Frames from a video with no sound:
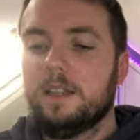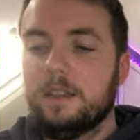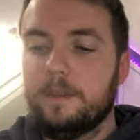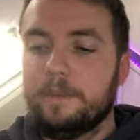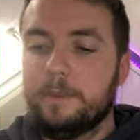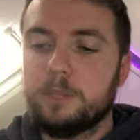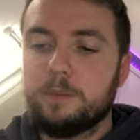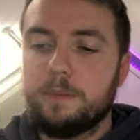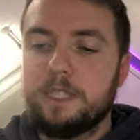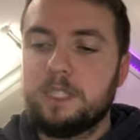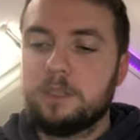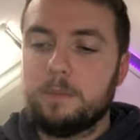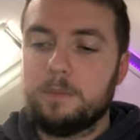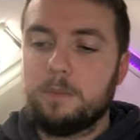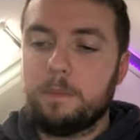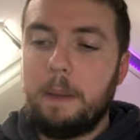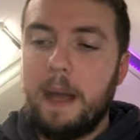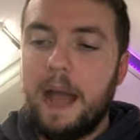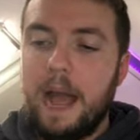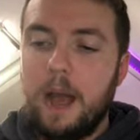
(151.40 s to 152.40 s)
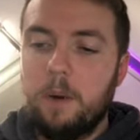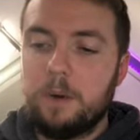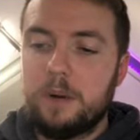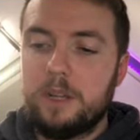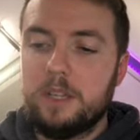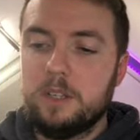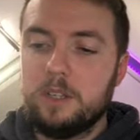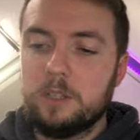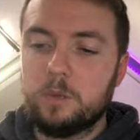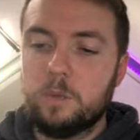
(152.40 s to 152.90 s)
Must be some power
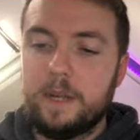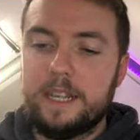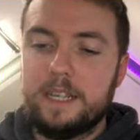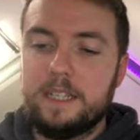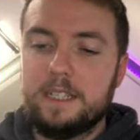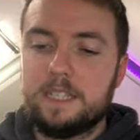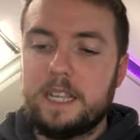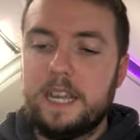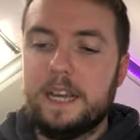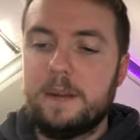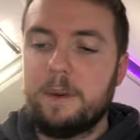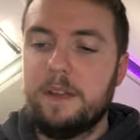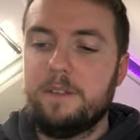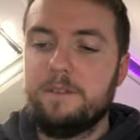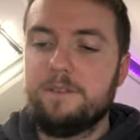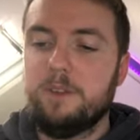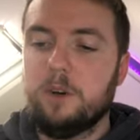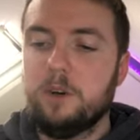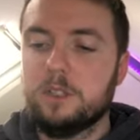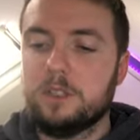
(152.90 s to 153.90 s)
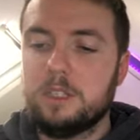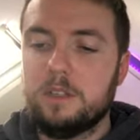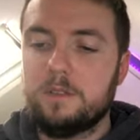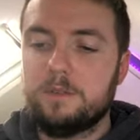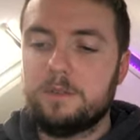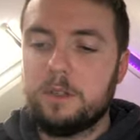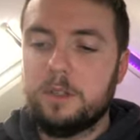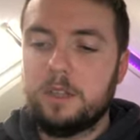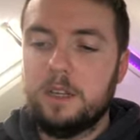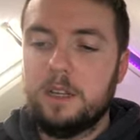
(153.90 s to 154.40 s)
in those wings. Anyway, four to the
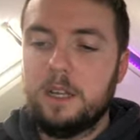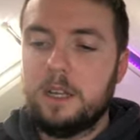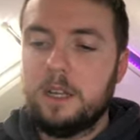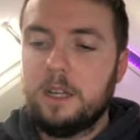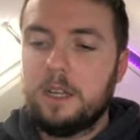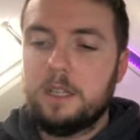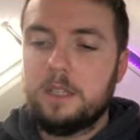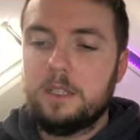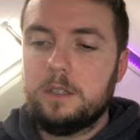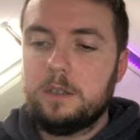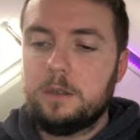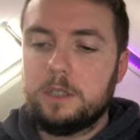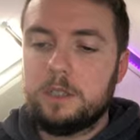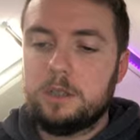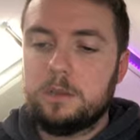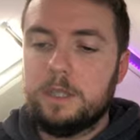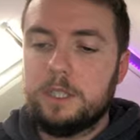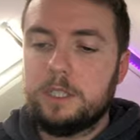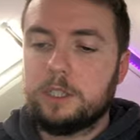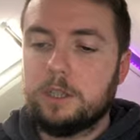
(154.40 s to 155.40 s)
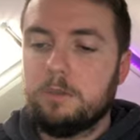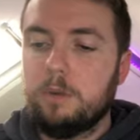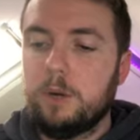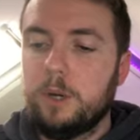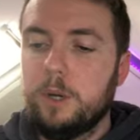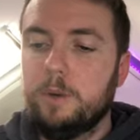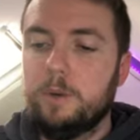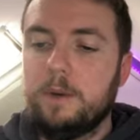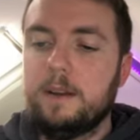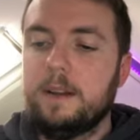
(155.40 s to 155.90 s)
front, do a
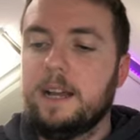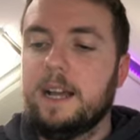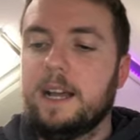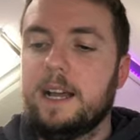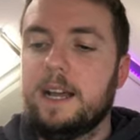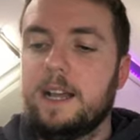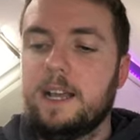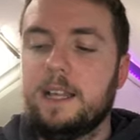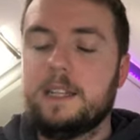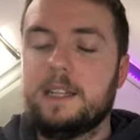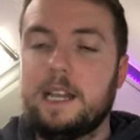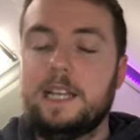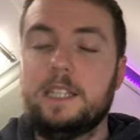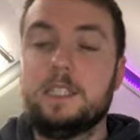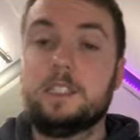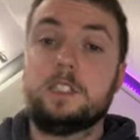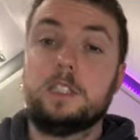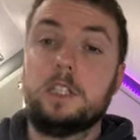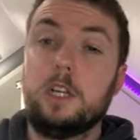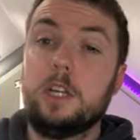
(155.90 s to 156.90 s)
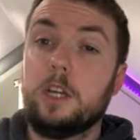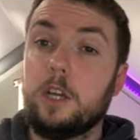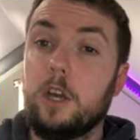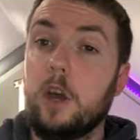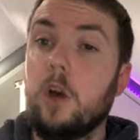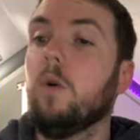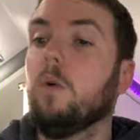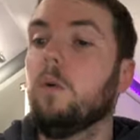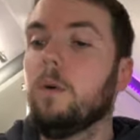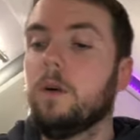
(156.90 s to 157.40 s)
switcheroo, and let's
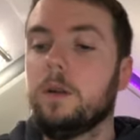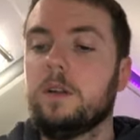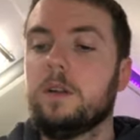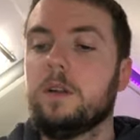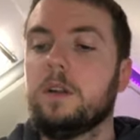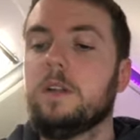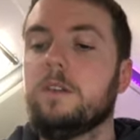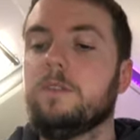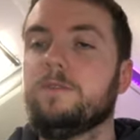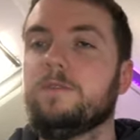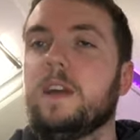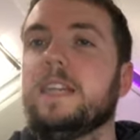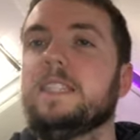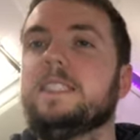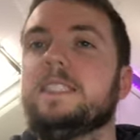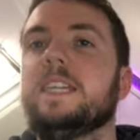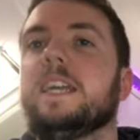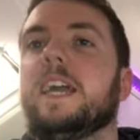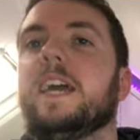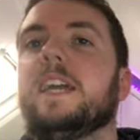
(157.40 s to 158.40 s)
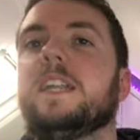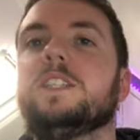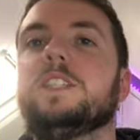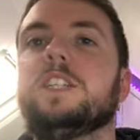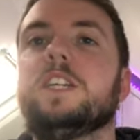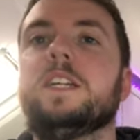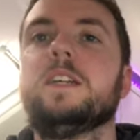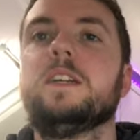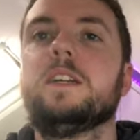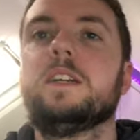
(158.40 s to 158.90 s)
go. Fighting
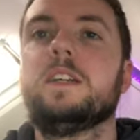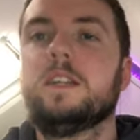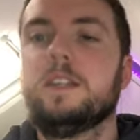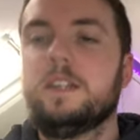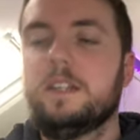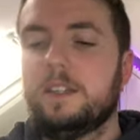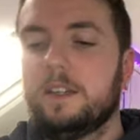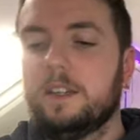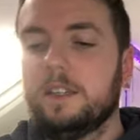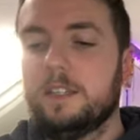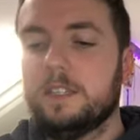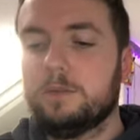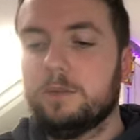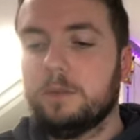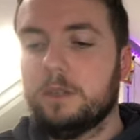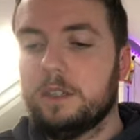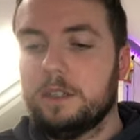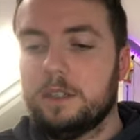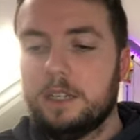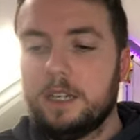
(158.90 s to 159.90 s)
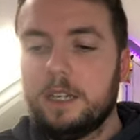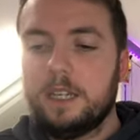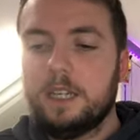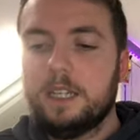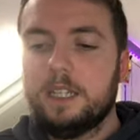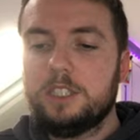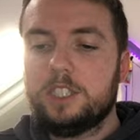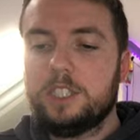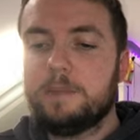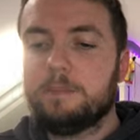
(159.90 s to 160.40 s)
energy on this one.
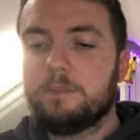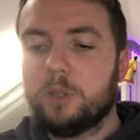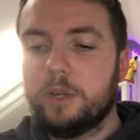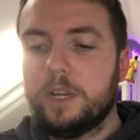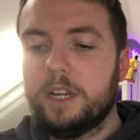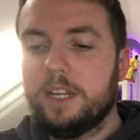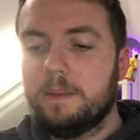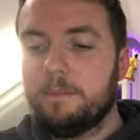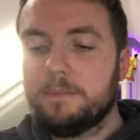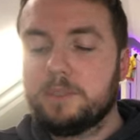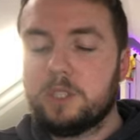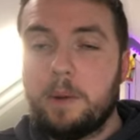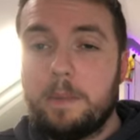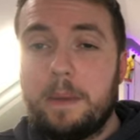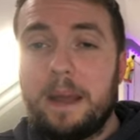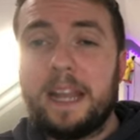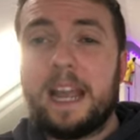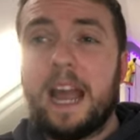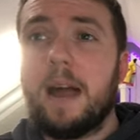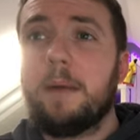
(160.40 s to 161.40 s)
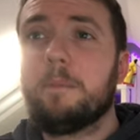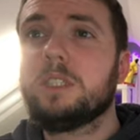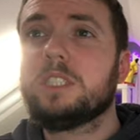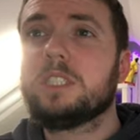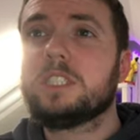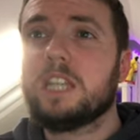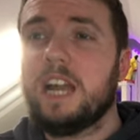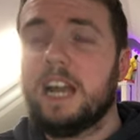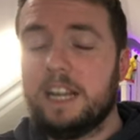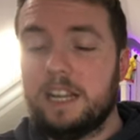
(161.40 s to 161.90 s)
Gym trainer. Sorry, my camera's
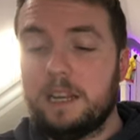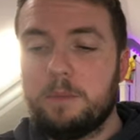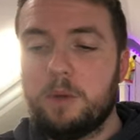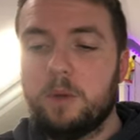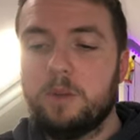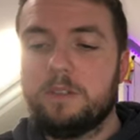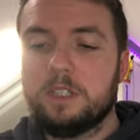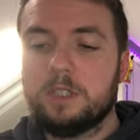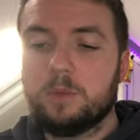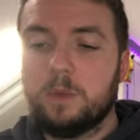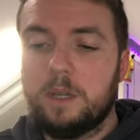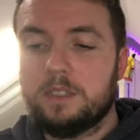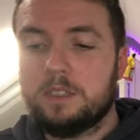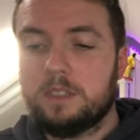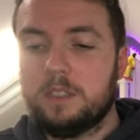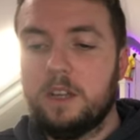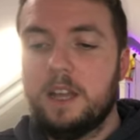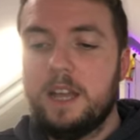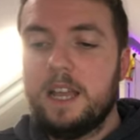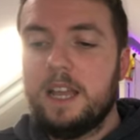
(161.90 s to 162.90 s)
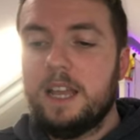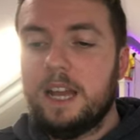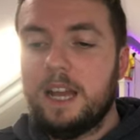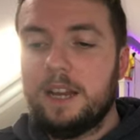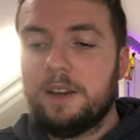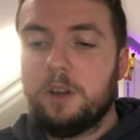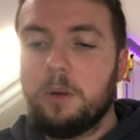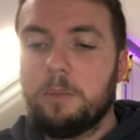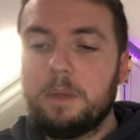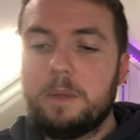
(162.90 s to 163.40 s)
slightly moved as well, so I
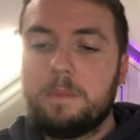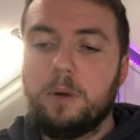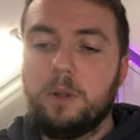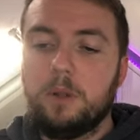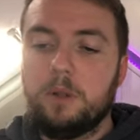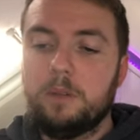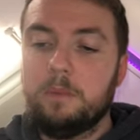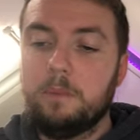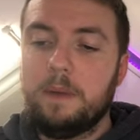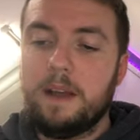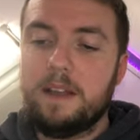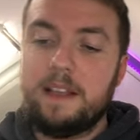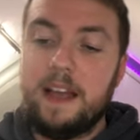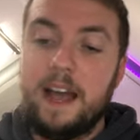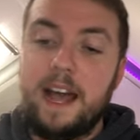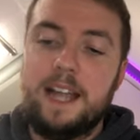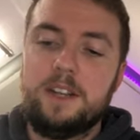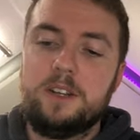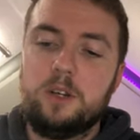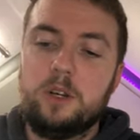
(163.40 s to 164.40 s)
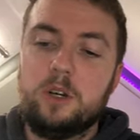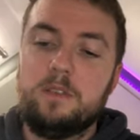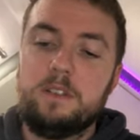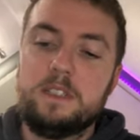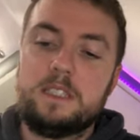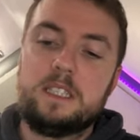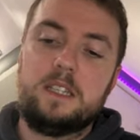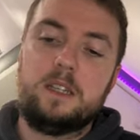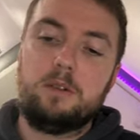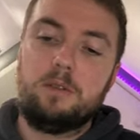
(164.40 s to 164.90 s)
normally pull my hand over
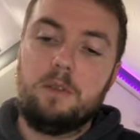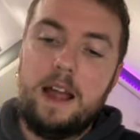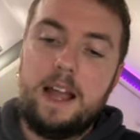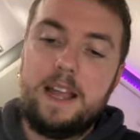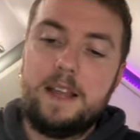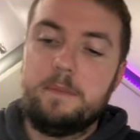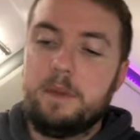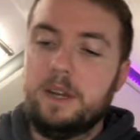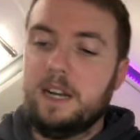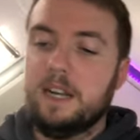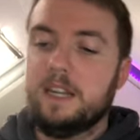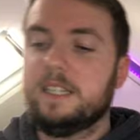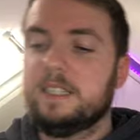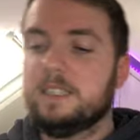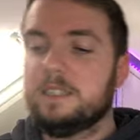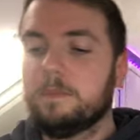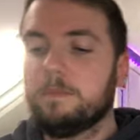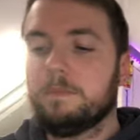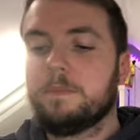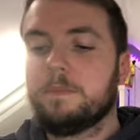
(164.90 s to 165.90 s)
to the right, but I need to,